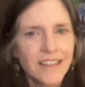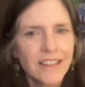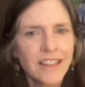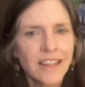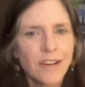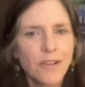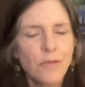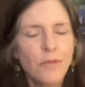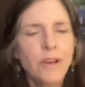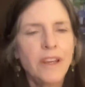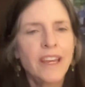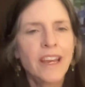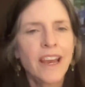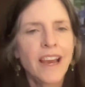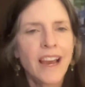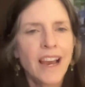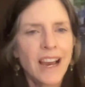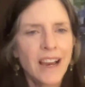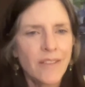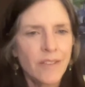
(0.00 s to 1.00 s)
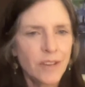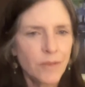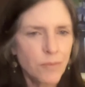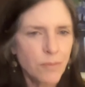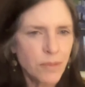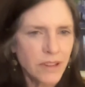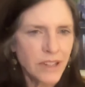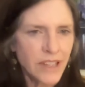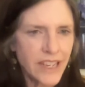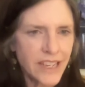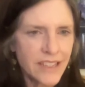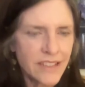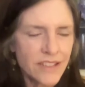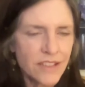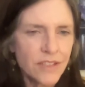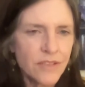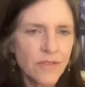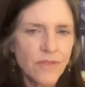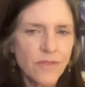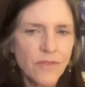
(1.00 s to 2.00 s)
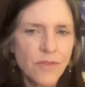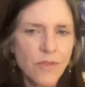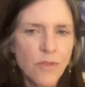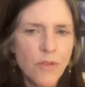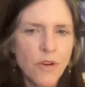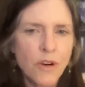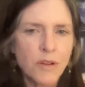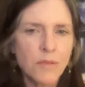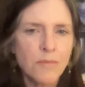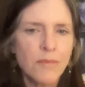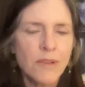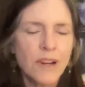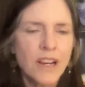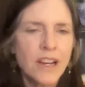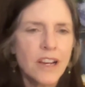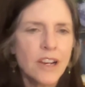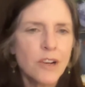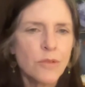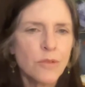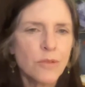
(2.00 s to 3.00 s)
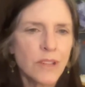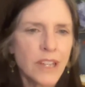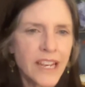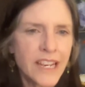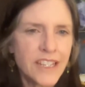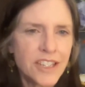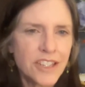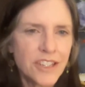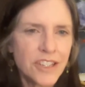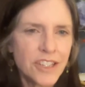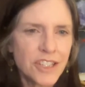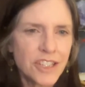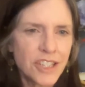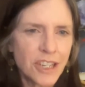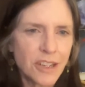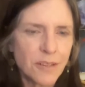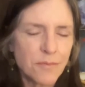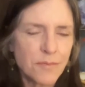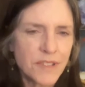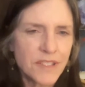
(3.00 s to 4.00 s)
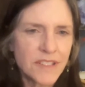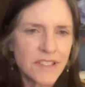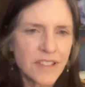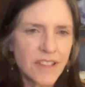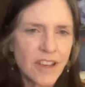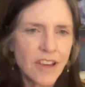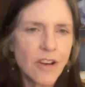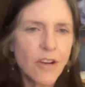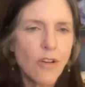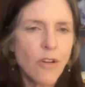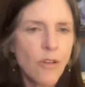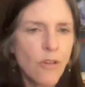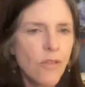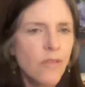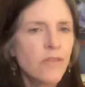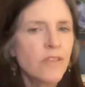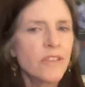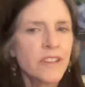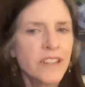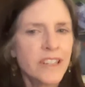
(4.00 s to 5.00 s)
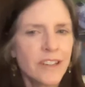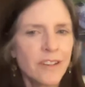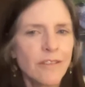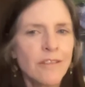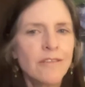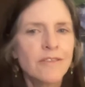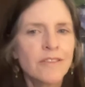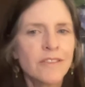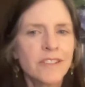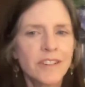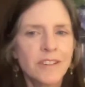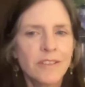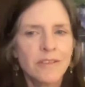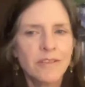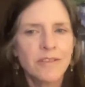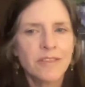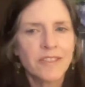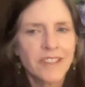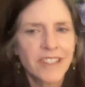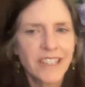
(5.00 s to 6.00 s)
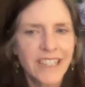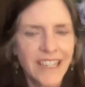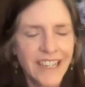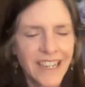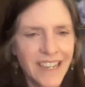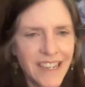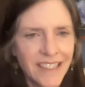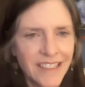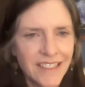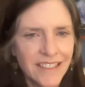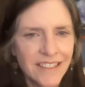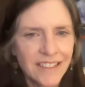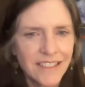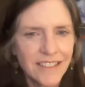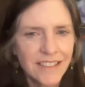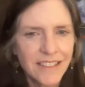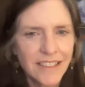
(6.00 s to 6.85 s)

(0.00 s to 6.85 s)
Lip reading: that we have a place to form relationships over and over and over again.